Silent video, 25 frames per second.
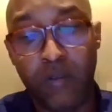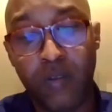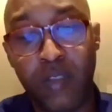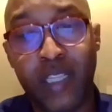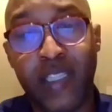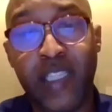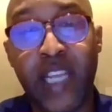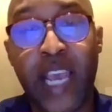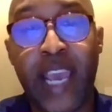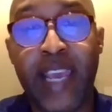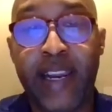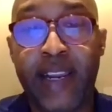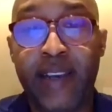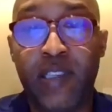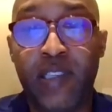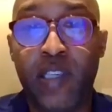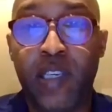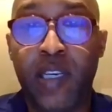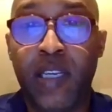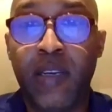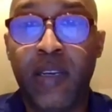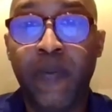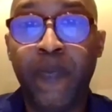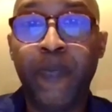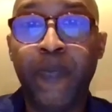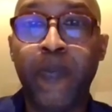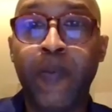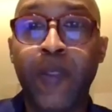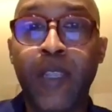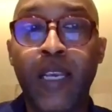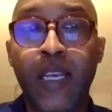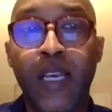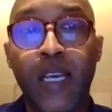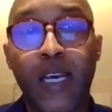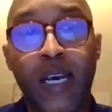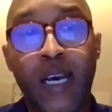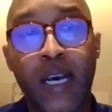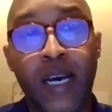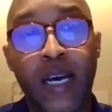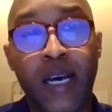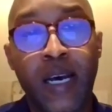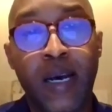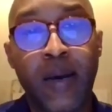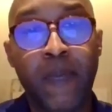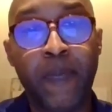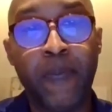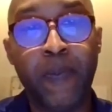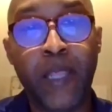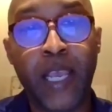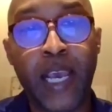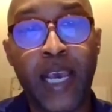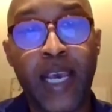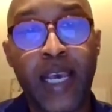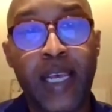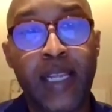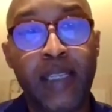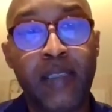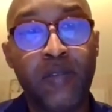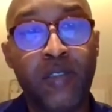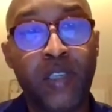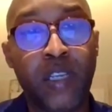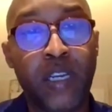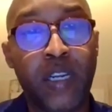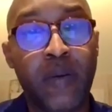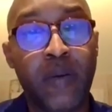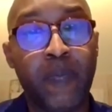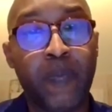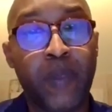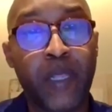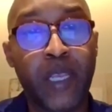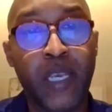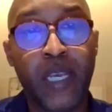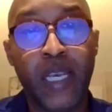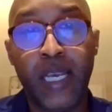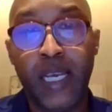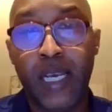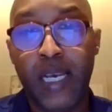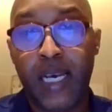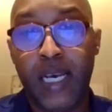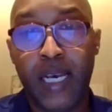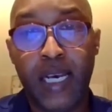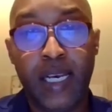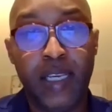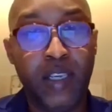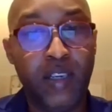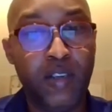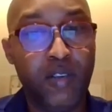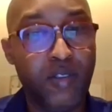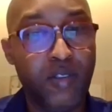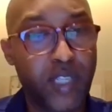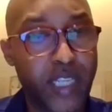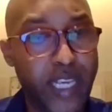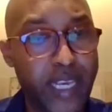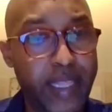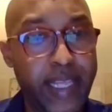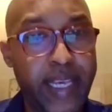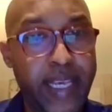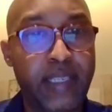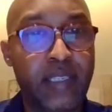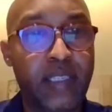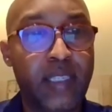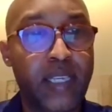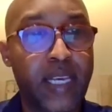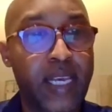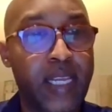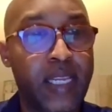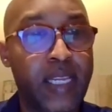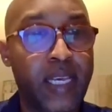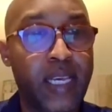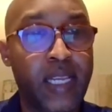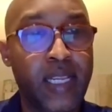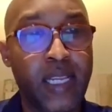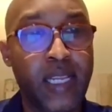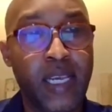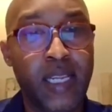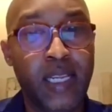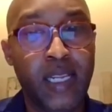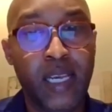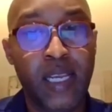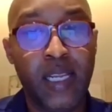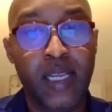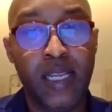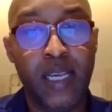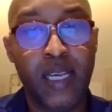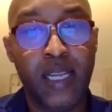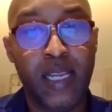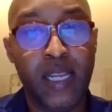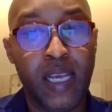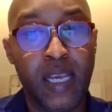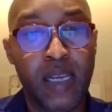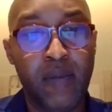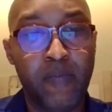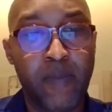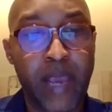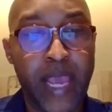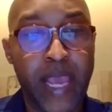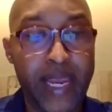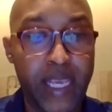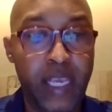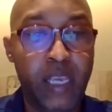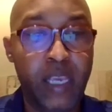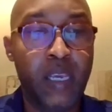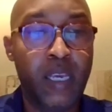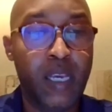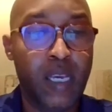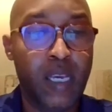direction, and you see this in many